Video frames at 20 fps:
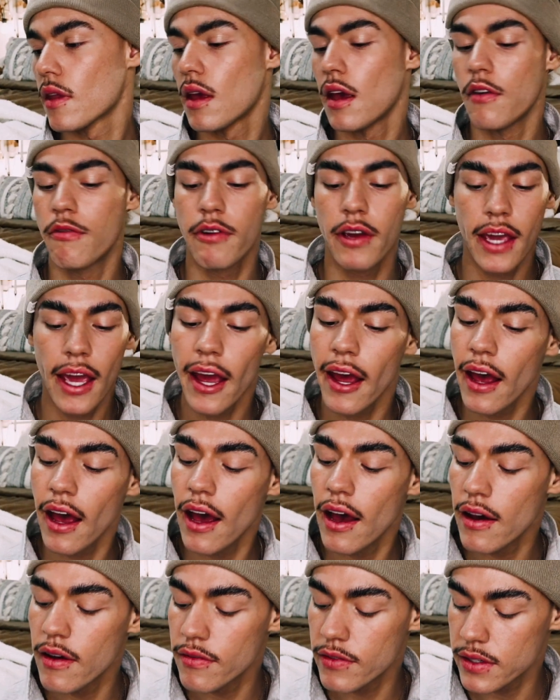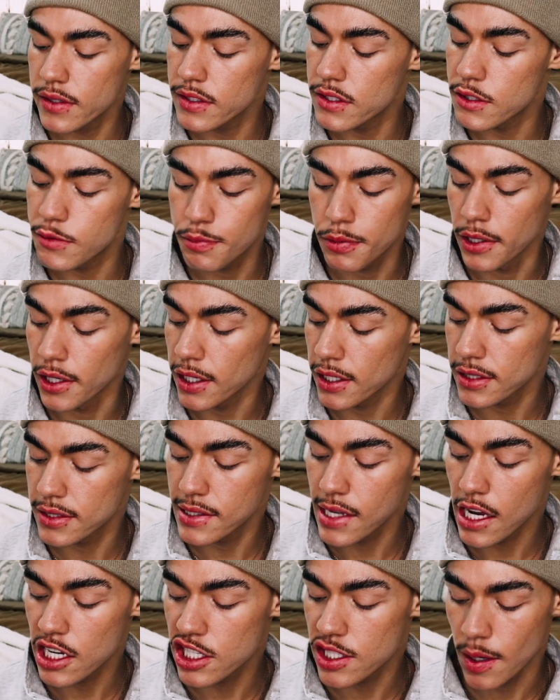If we can't have spring
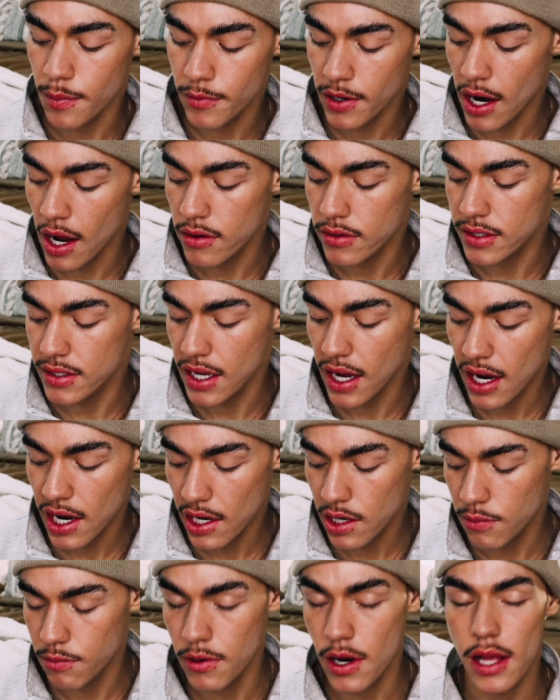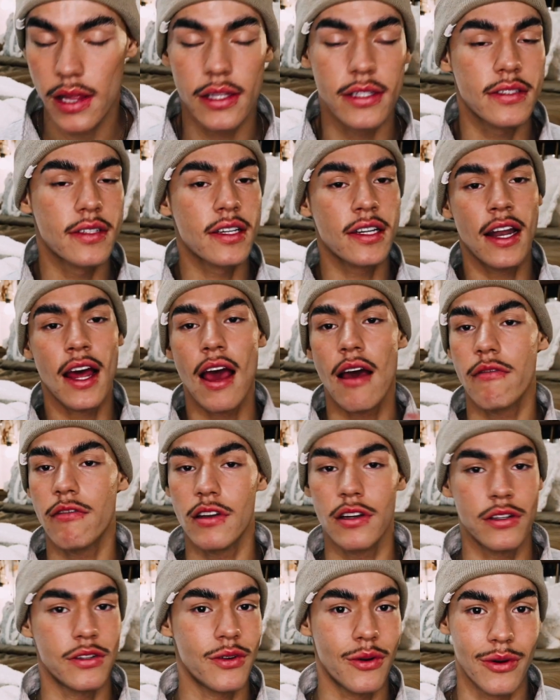slash summer outside, we're at least gonna have
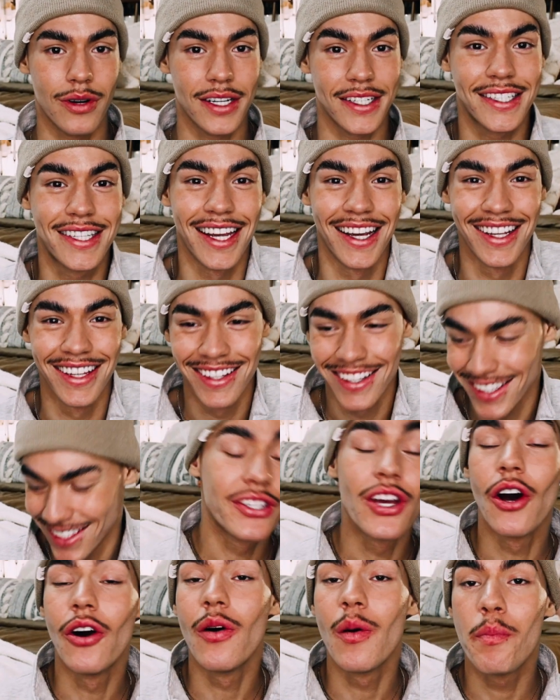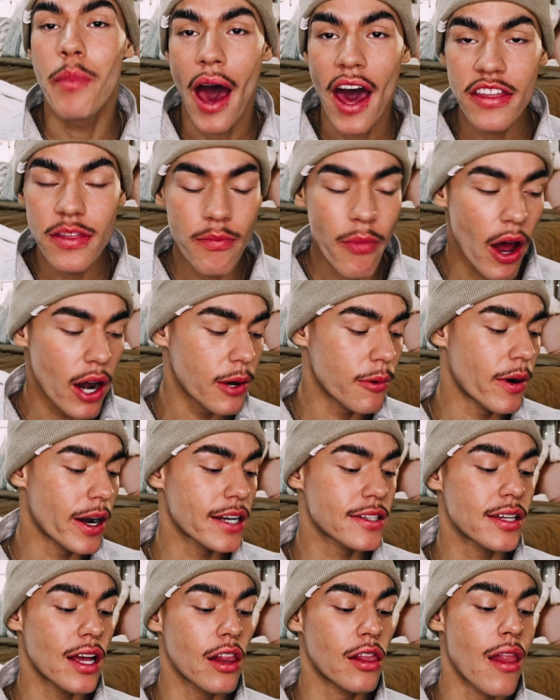it indoors. So Bath & Body
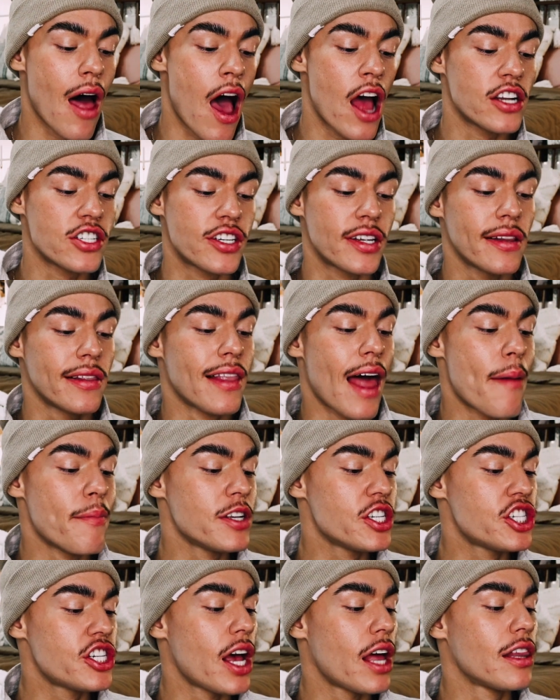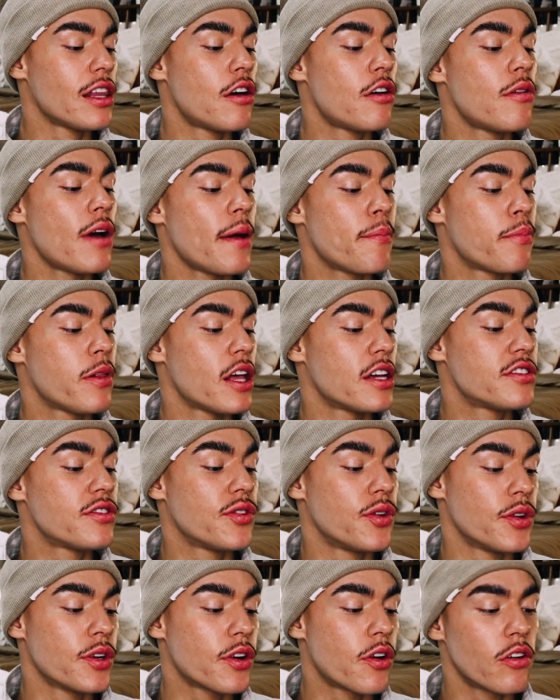Works launched Limoncello plus
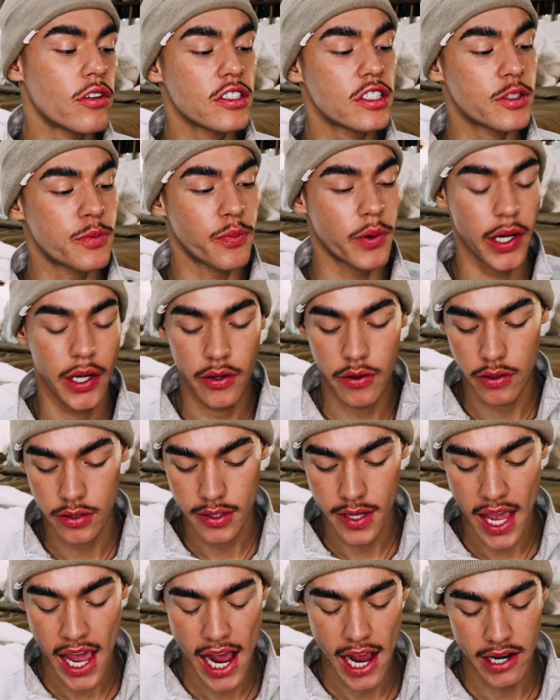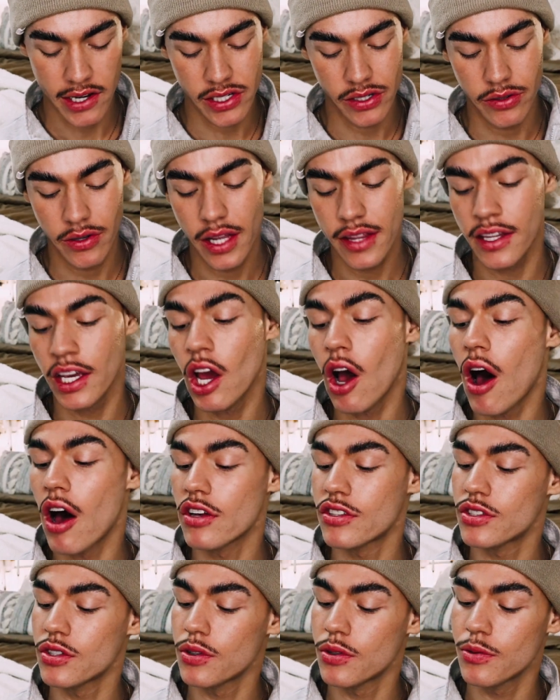Unicorn Sprinkles candle, and they
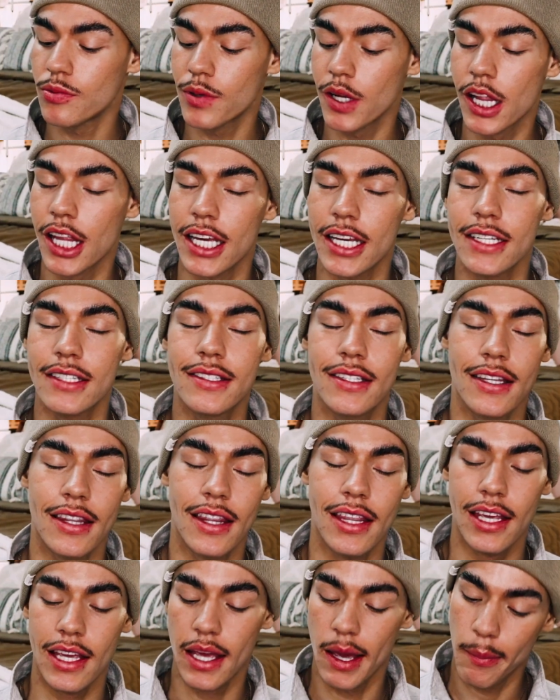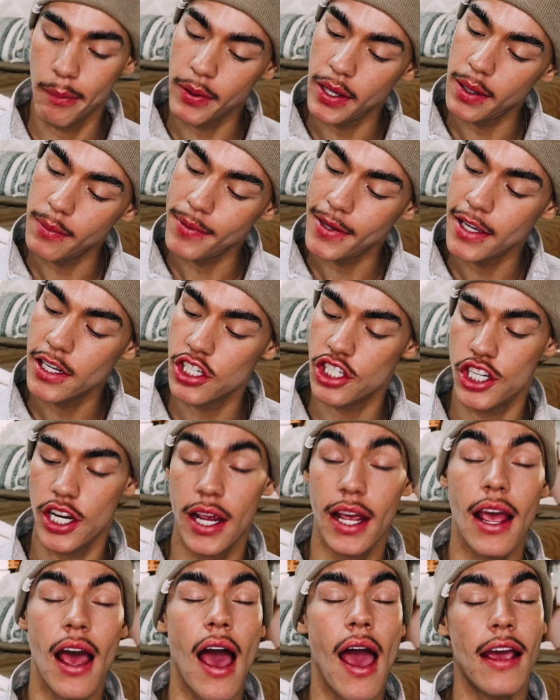also released the
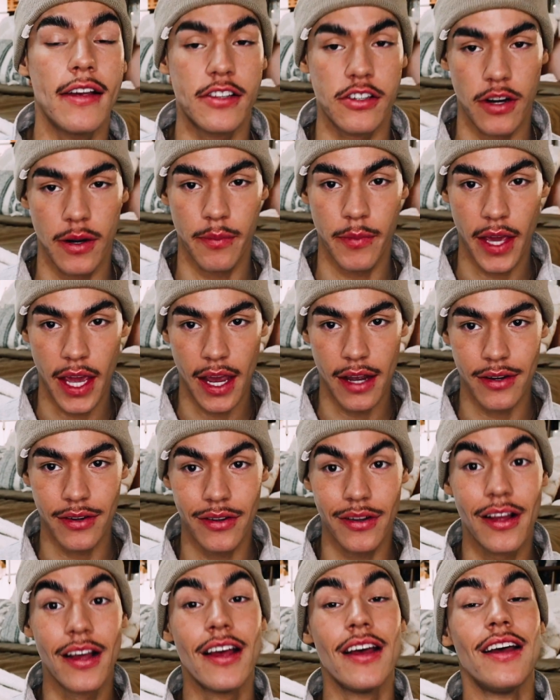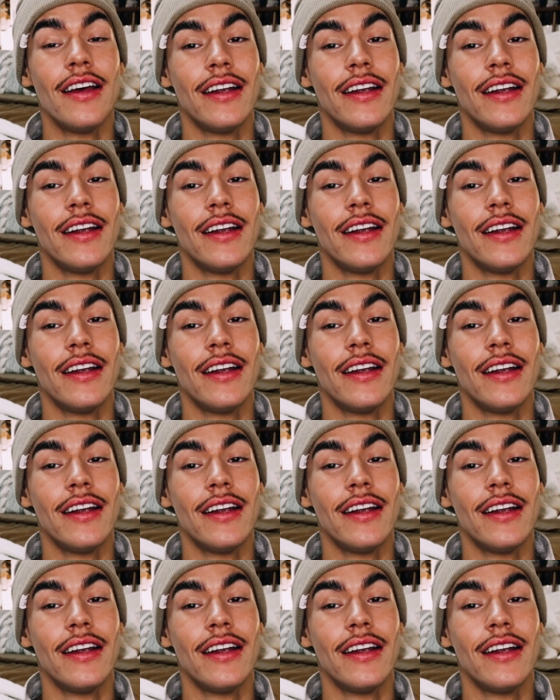PB&J ice cream candle.